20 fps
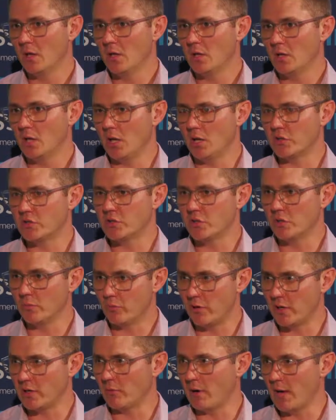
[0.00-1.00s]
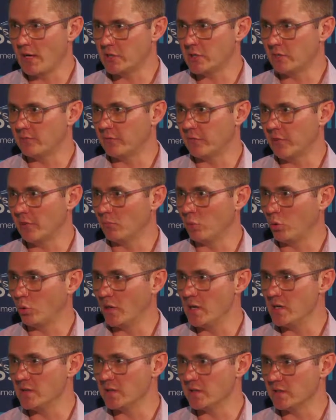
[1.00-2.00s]
Superannuation for your
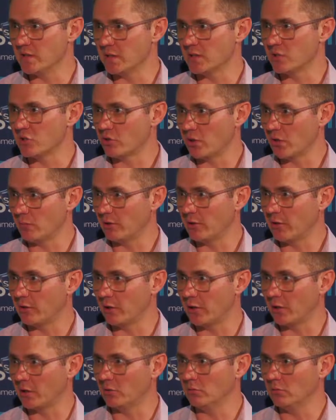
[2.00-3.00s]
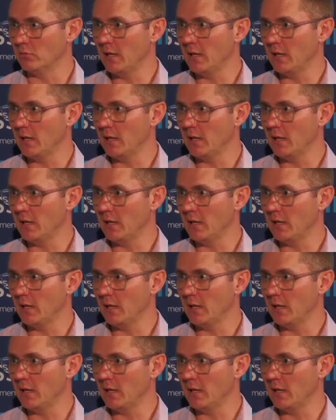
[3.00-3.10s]
employees is extremely critical,